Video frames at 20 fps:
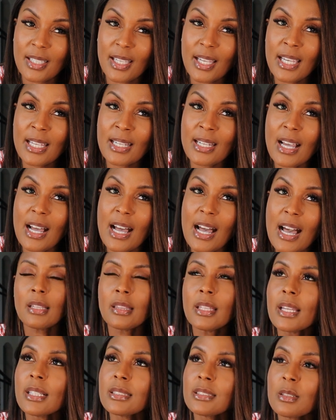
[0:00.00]
And I
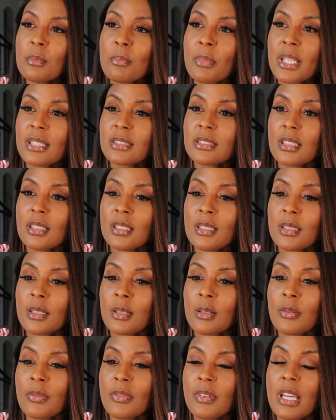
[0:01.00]
think it's a mix
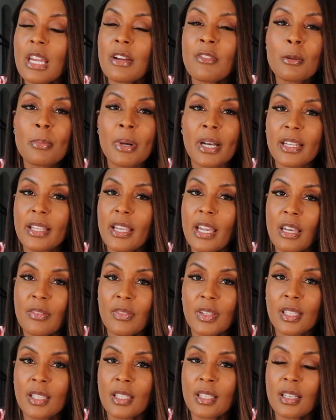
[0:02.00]
of everybody
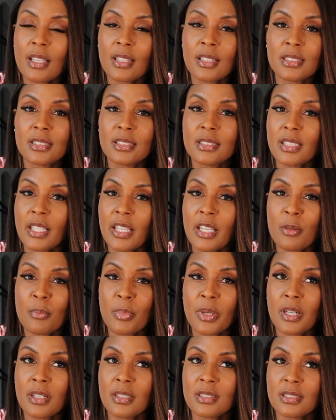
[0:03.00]
having the same
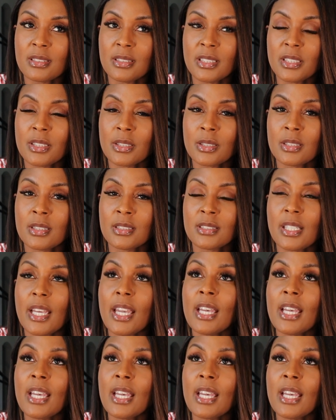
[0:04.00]
pair of sneakers.